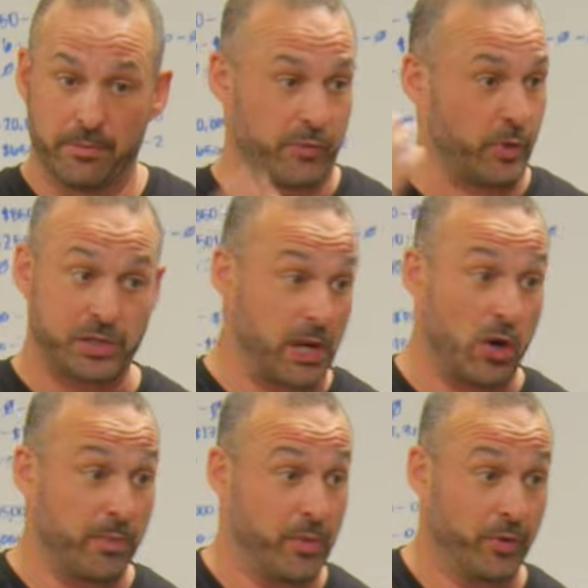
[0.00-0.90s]
But if we're just at
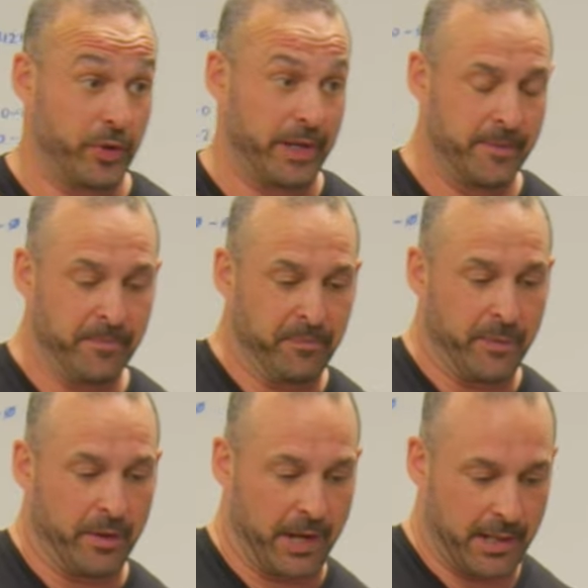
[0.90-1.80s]
home, he won't do it,
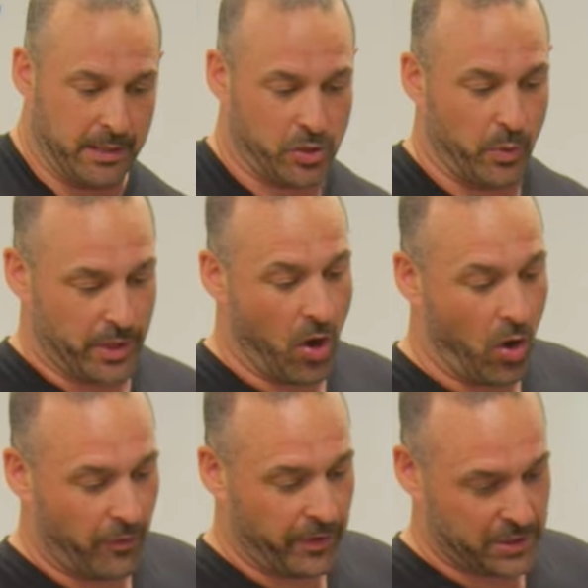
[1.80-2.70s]
right? And so with
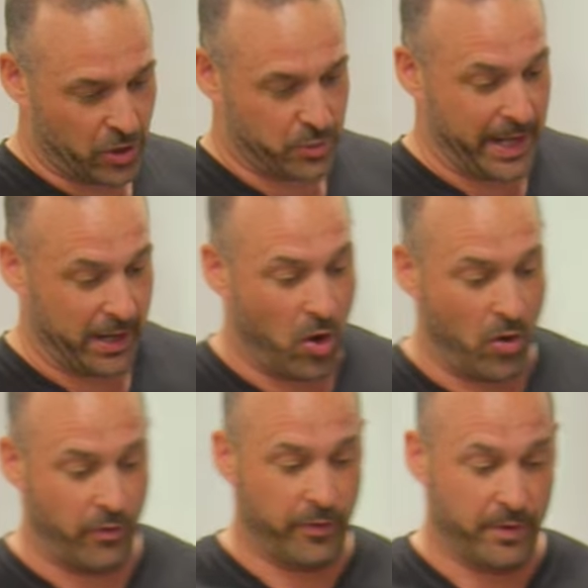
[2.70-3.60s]
golf, he starts playing
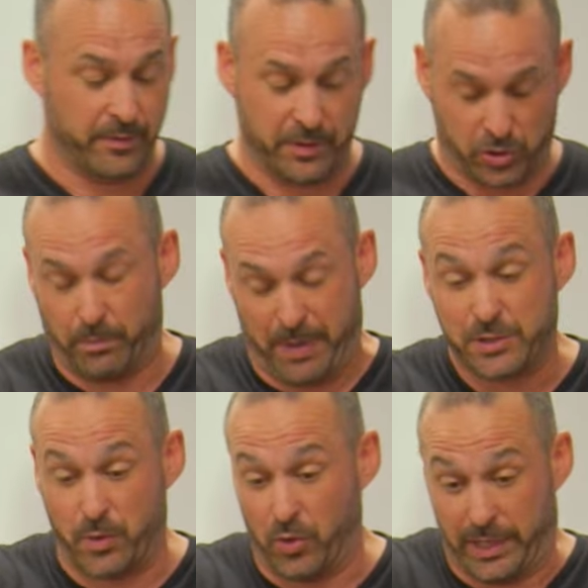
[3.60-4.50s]
golf. So
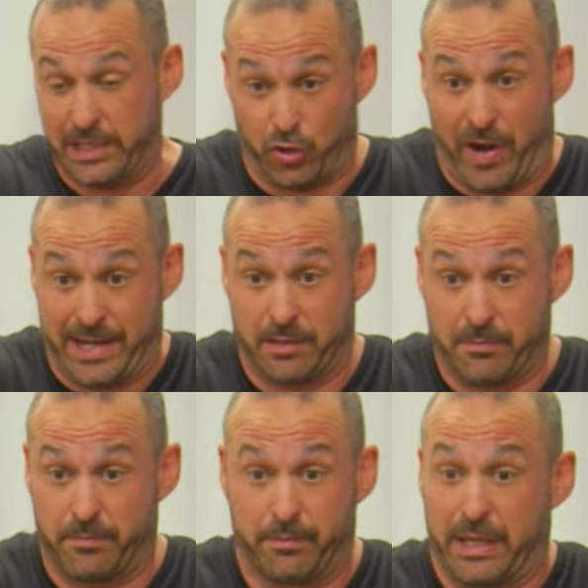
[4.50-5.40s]
baseball, he's great,
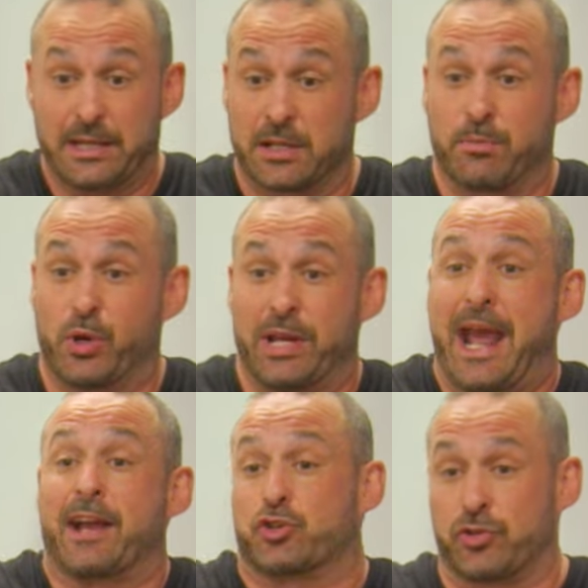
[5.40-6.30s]
but he doesn't put
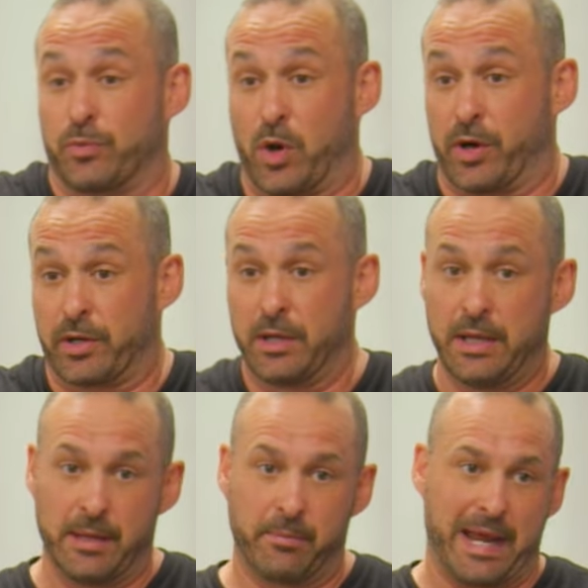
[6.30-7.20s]
in extra work.
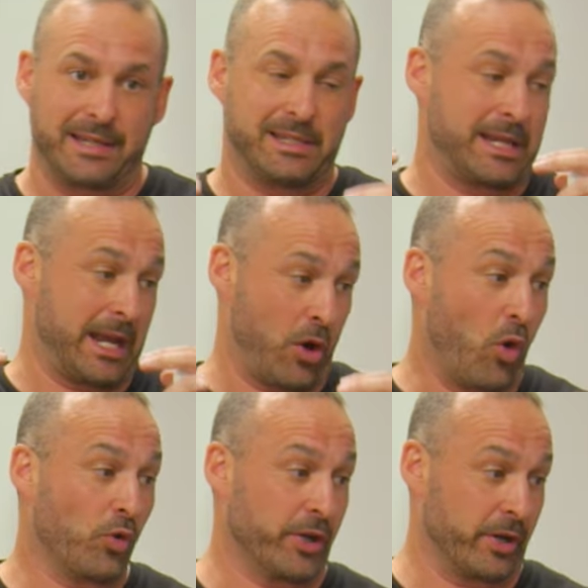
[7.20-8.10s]
But as he's getting
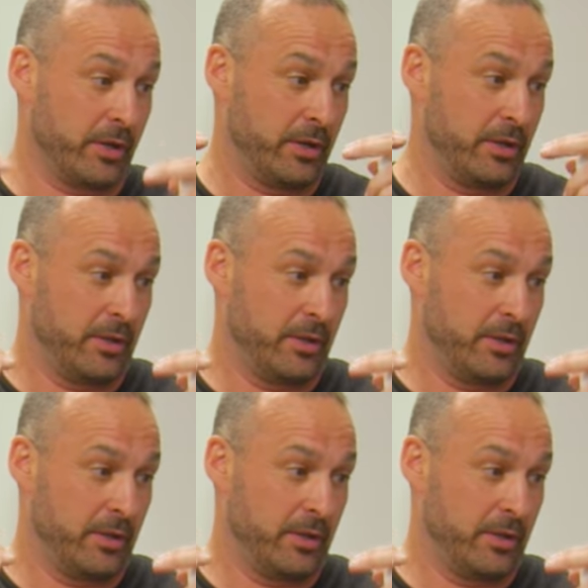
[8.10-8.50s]
older,